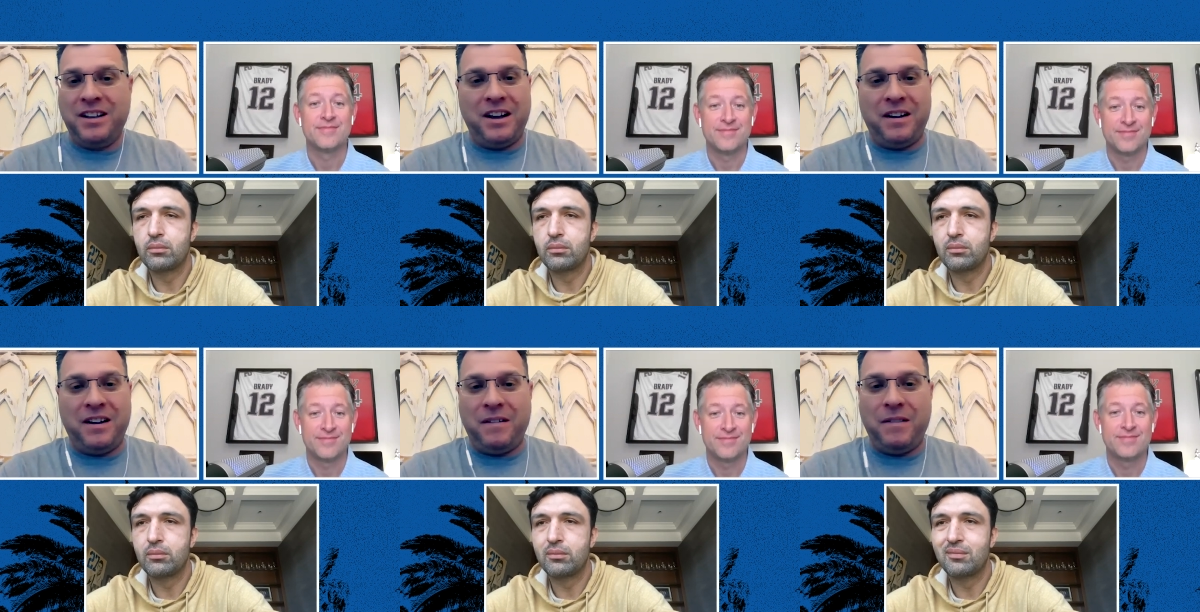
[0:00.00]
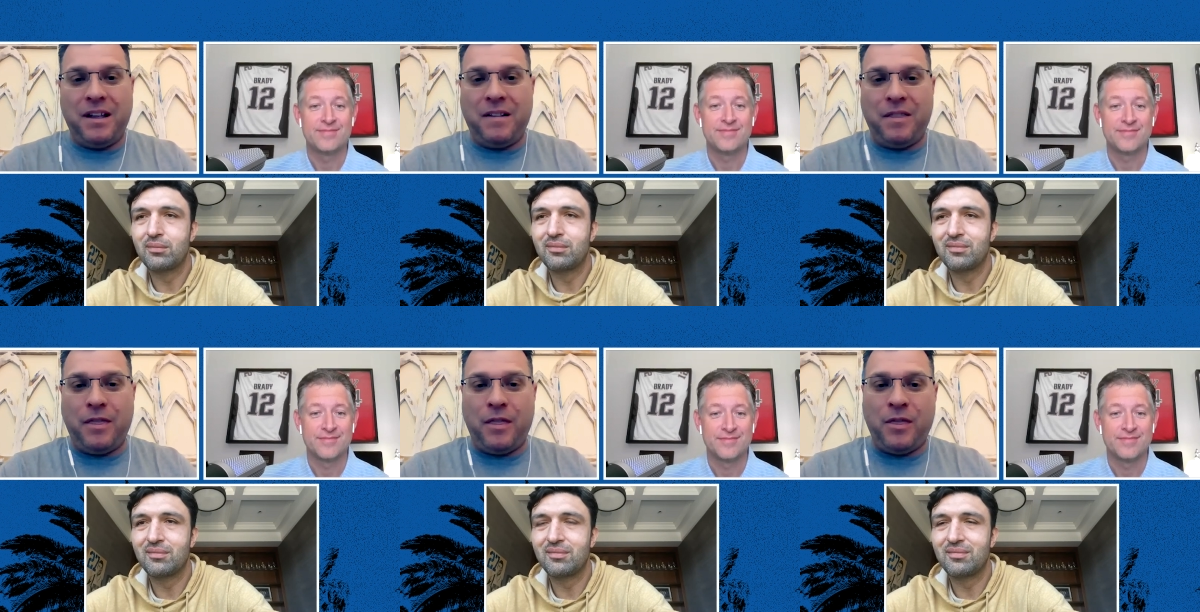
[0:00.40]
Speaker 1: Uh,
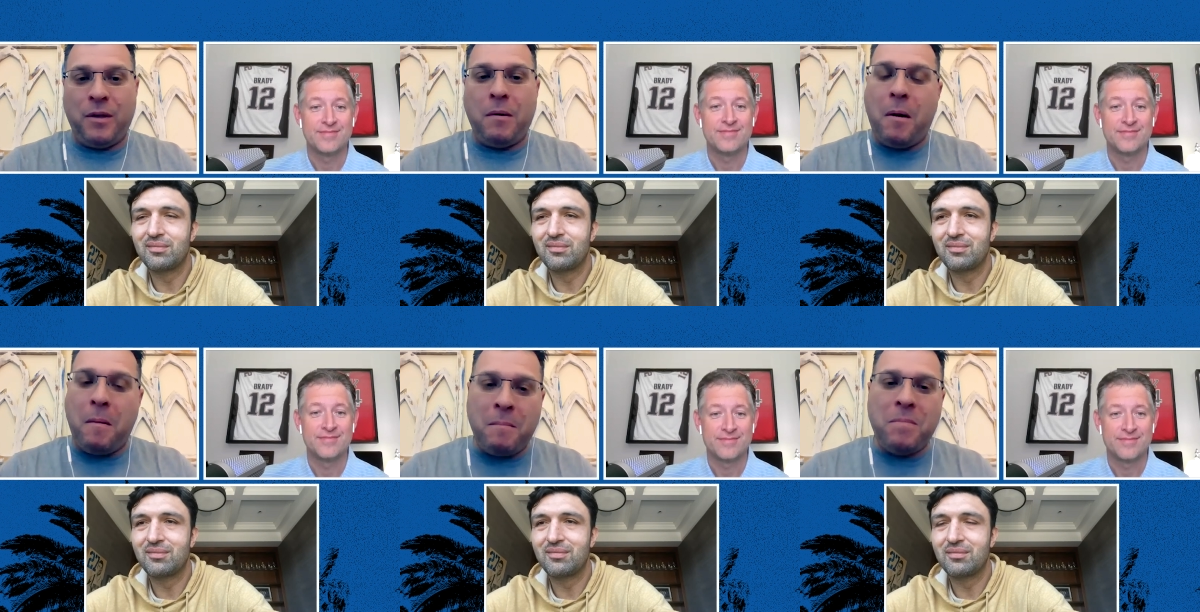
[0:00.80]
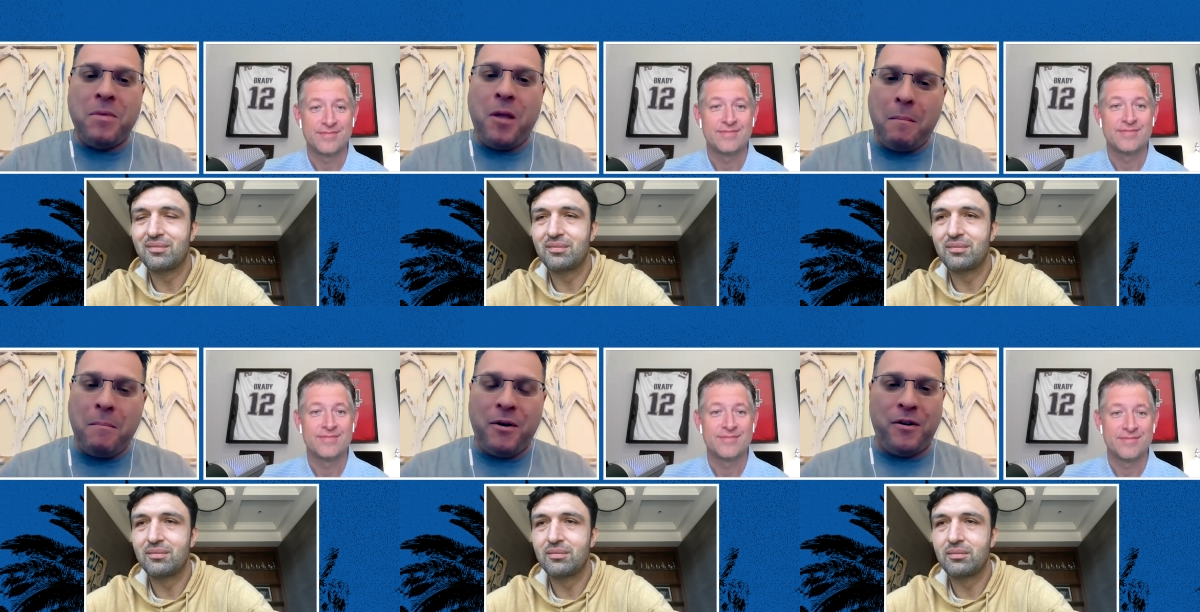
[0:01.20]
the
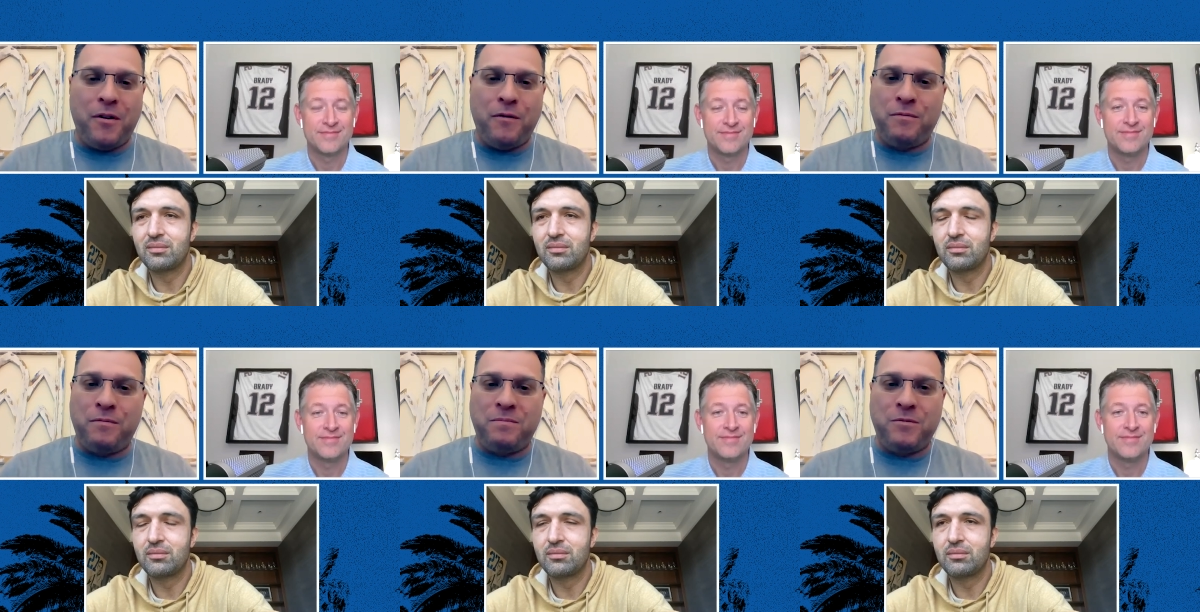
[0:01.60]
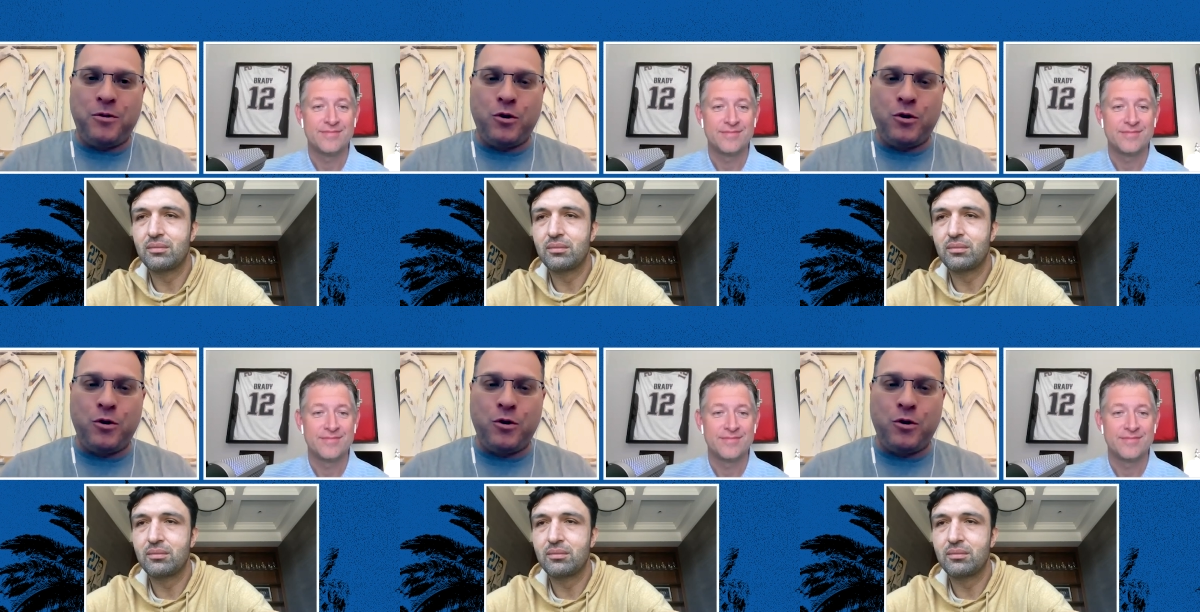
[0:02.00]
number of